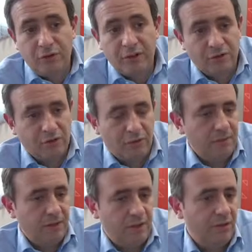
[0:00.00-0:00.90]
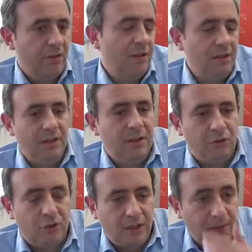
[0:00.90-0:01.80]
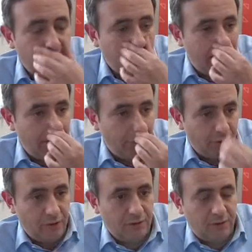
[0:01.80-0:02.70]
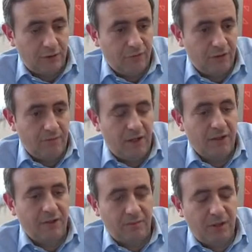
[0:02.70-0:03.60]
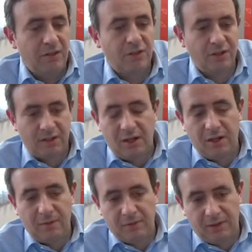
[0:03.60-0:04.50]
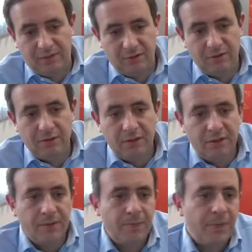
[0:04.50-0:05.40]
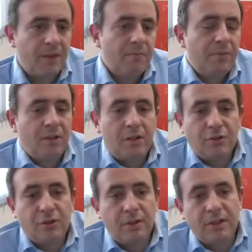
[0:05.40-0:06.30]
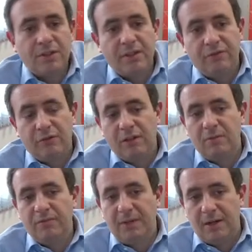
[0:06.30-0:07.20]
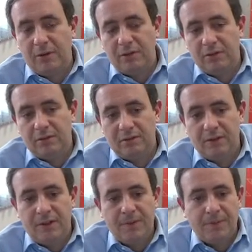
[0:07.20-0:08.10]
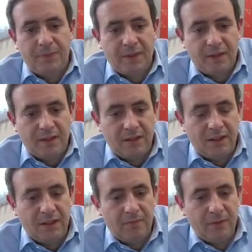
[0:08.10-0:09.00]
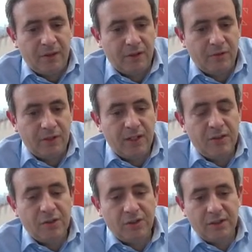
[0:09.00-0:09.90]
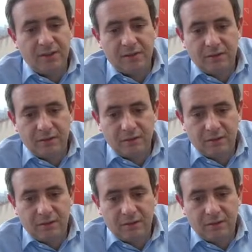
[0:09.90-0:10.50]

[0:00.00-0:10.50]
two reasons. One, because sure, it helps you manage your overall monetary policy and economy and what have you, but also it is a form of power. The reason